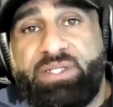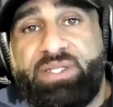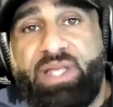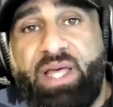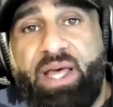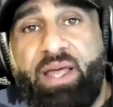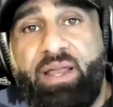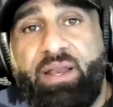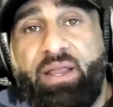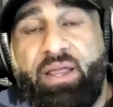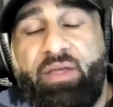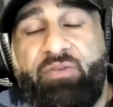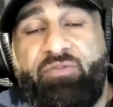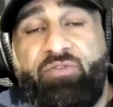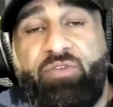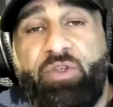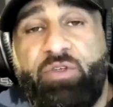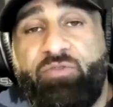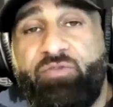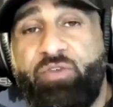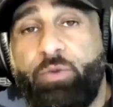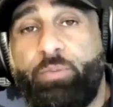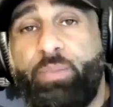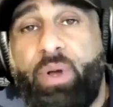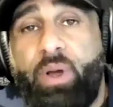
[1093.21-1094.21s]
That if
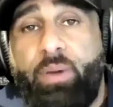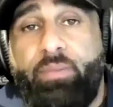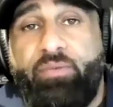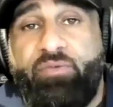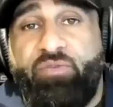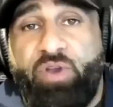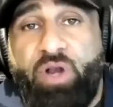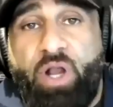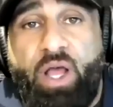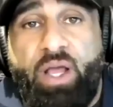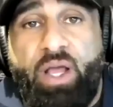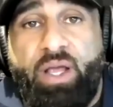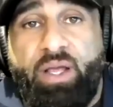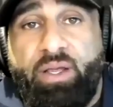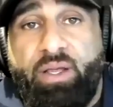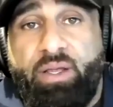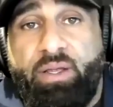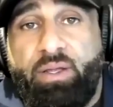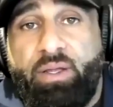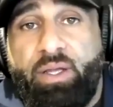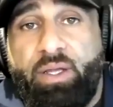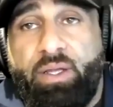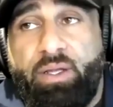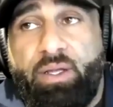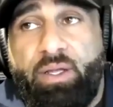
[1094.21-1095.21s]

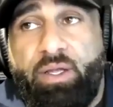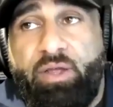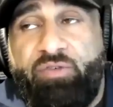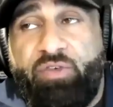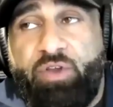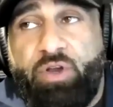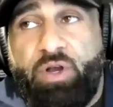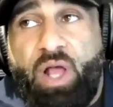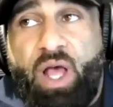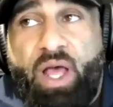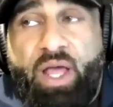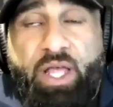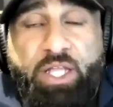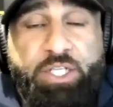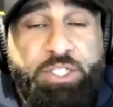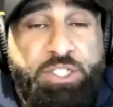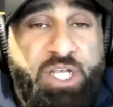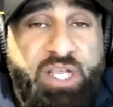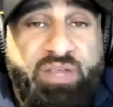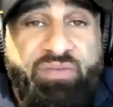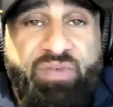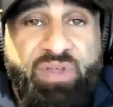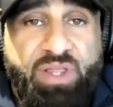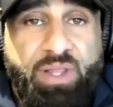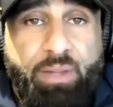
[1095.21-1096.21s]
you're not
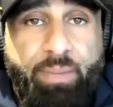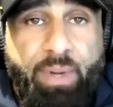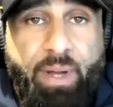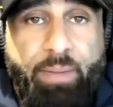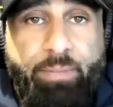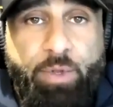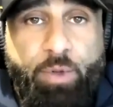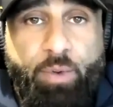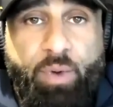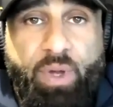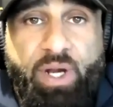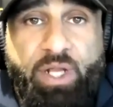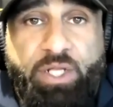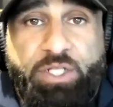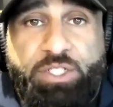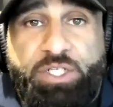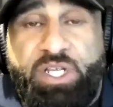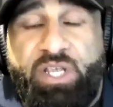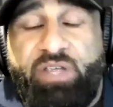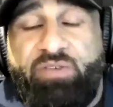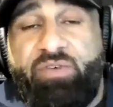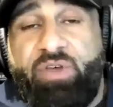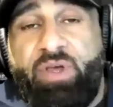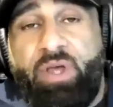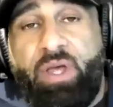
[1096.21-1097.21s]
achieving the pump you want to
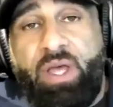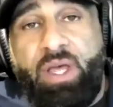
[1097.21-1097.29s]
achieve,